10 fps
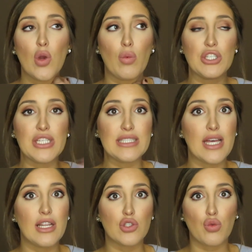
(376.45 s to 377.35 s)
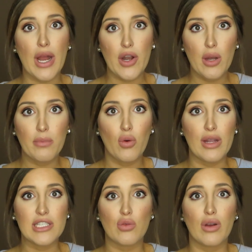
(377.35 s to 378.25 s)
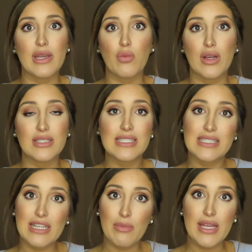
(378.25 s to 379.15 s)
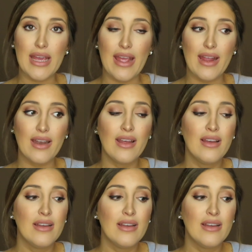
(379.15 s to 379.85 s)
which he said is right on point to what he wants to see me gain.